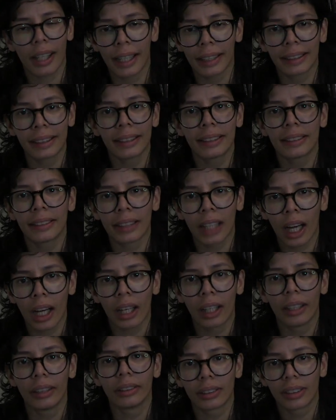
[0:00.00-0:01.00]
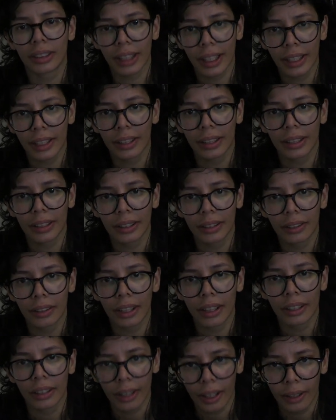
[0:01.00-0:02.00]
cannot say it
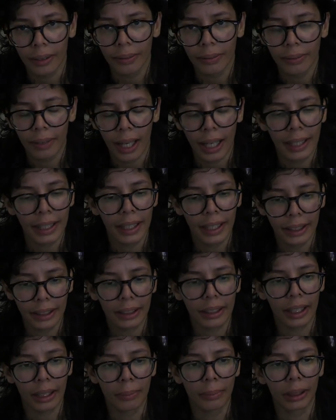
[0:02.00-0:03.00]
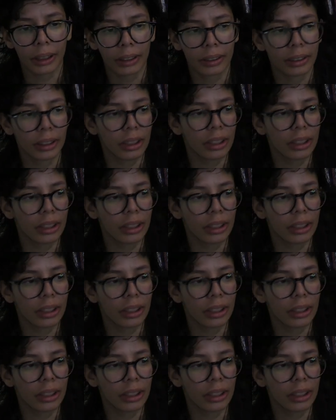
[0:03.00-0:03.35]
enough. I hate that man.